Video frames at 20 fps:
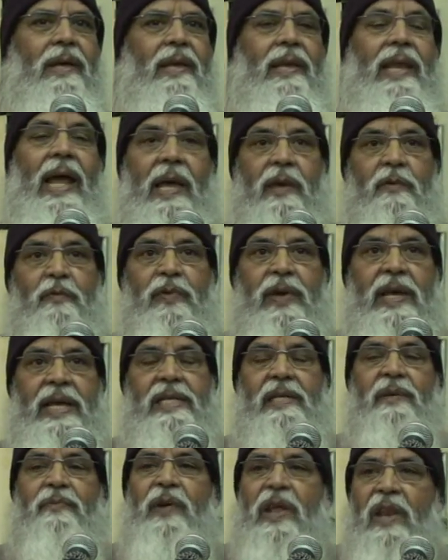Life
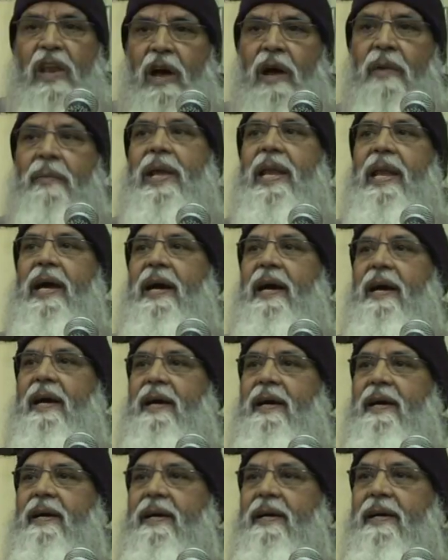is a
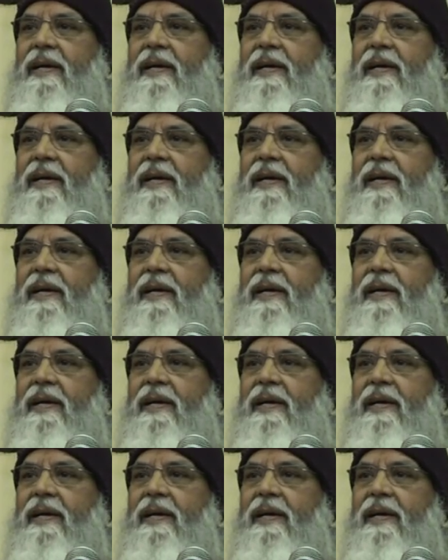phenomena.